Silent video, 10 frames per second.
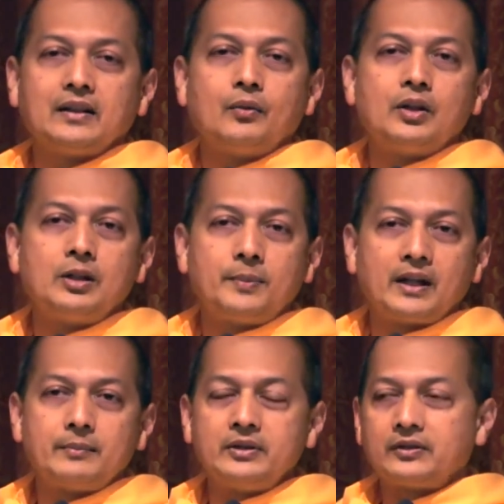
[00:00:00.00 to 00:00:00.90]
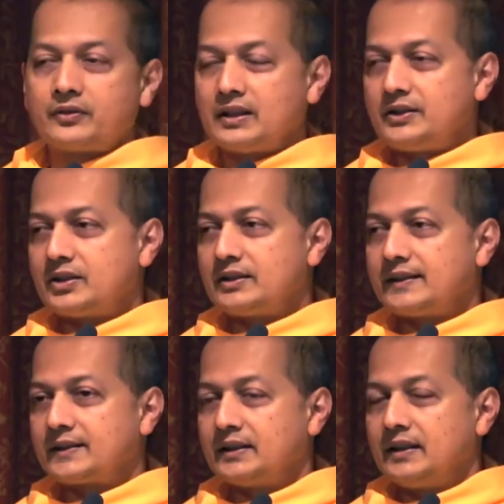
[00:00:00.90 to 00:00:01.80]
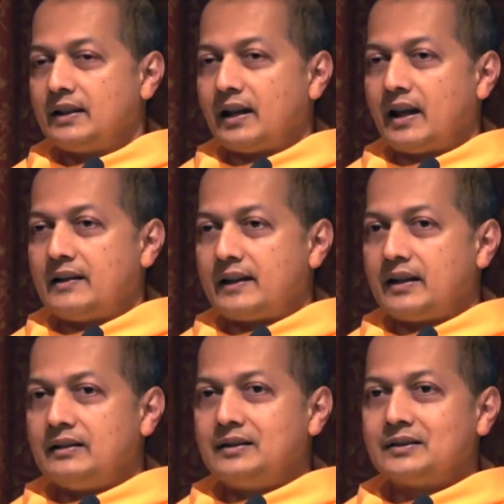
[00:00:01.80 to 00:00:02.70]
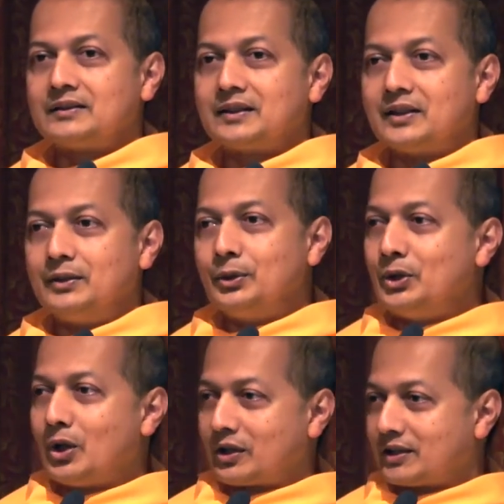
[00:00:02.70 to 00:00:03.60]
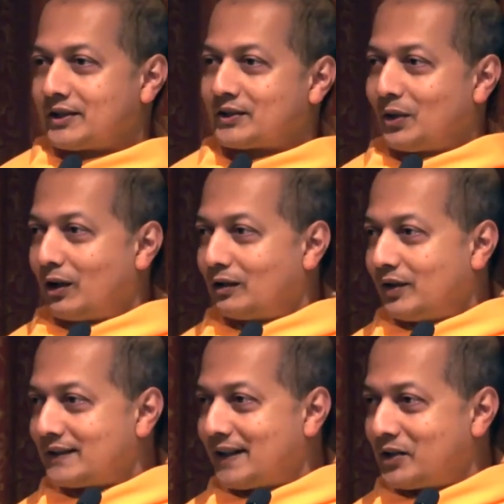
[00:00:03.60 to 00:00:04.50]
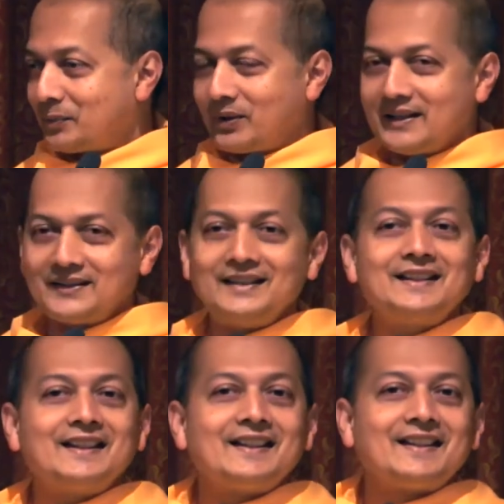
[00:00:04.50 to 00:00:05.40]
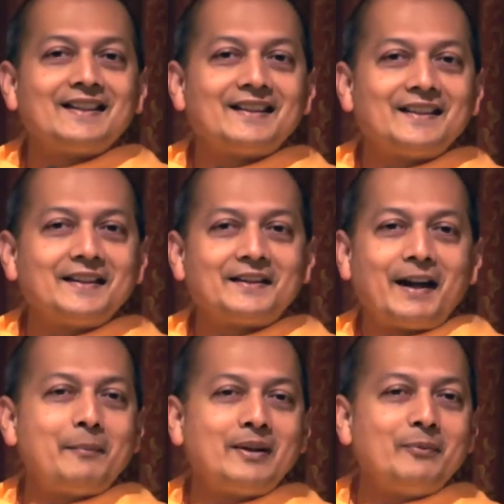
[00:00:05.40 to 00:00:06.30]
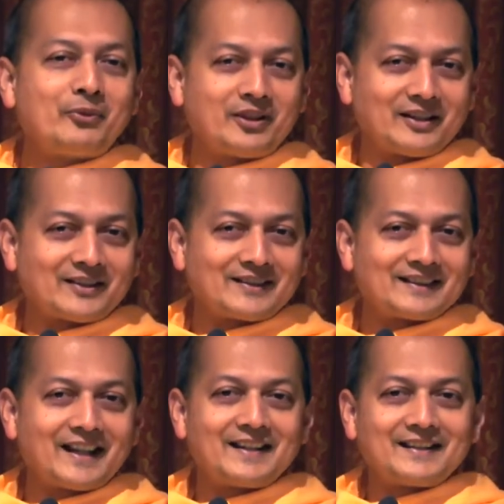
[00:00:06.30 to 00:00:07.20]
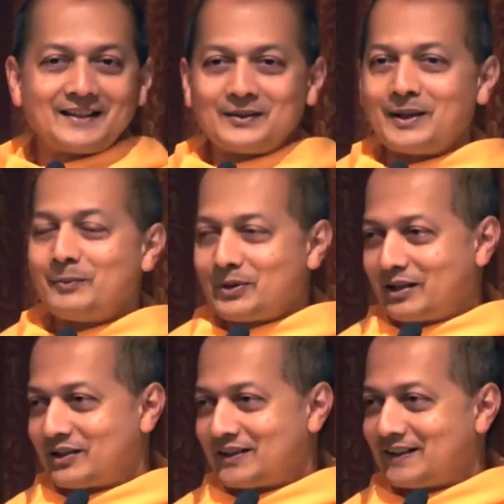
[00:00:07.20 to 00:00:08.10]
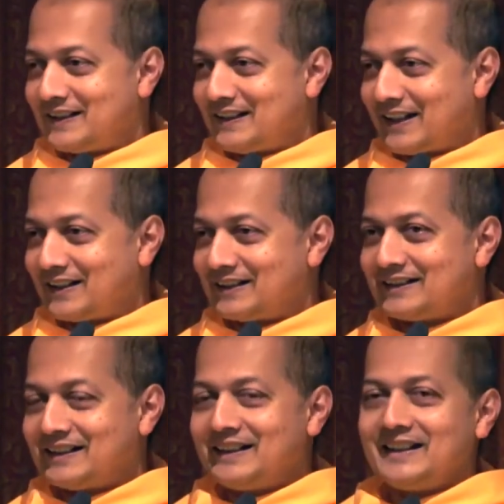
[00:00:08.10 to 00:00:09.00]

the World Parliament of Religions, and then New Yorkers, always enterprising, they grabbed him first and they said, You come to our city and